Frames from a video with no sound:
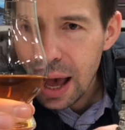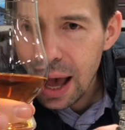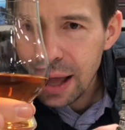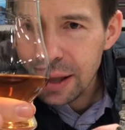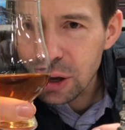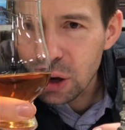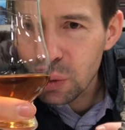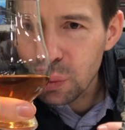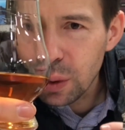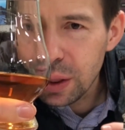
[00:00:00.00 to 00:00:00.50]

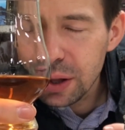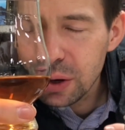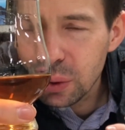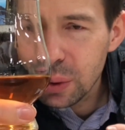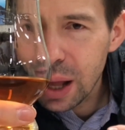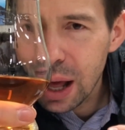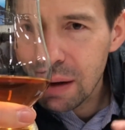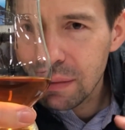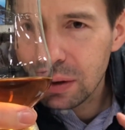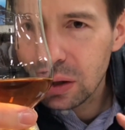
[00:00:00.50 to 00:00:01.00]
And you really
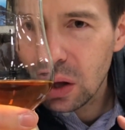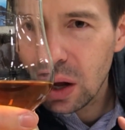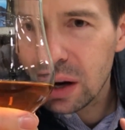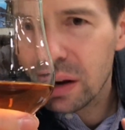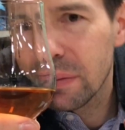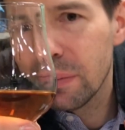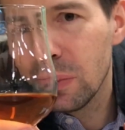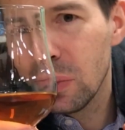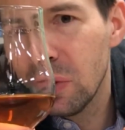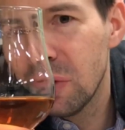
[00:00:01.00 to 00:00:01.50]
don't have a lot
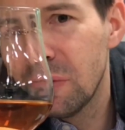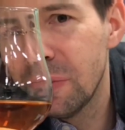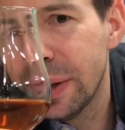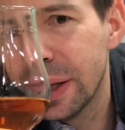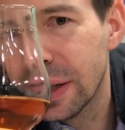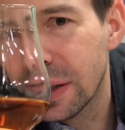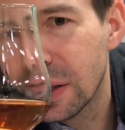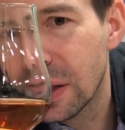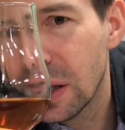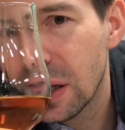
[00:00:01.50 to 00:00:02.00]
of
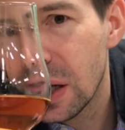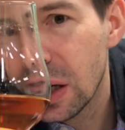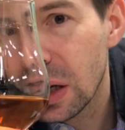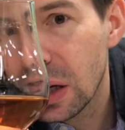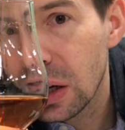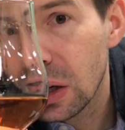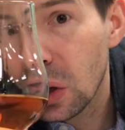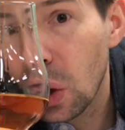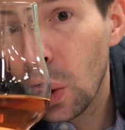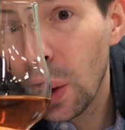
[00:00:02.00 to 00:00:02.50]
movement
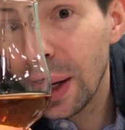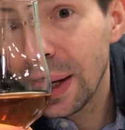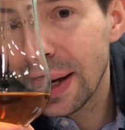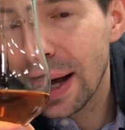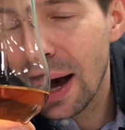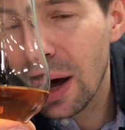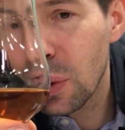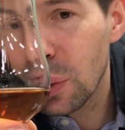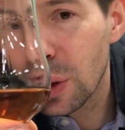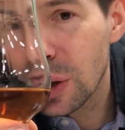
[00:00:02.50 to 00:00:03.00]
going
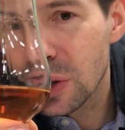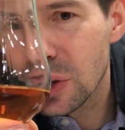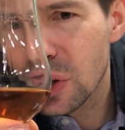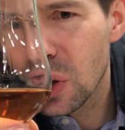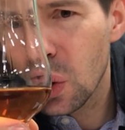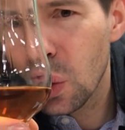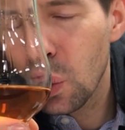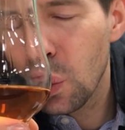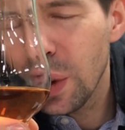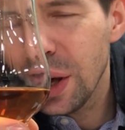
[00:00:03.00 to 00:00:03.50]
downward.
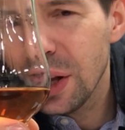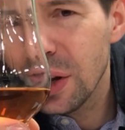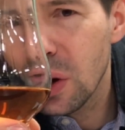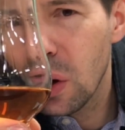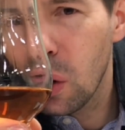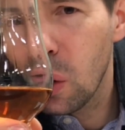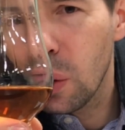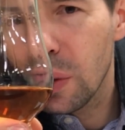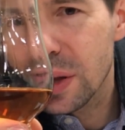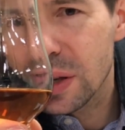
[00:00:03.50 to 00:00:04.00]
So we
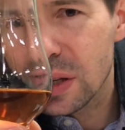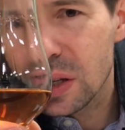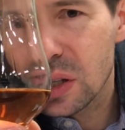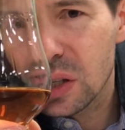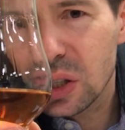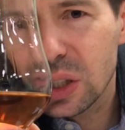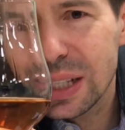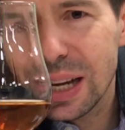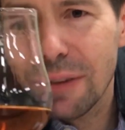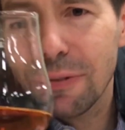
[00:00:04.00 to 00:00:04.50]
know this
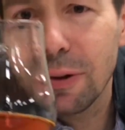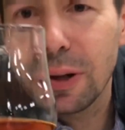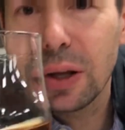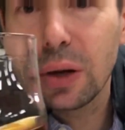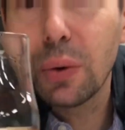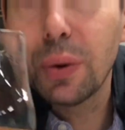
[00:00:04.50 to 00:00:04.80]
is definitely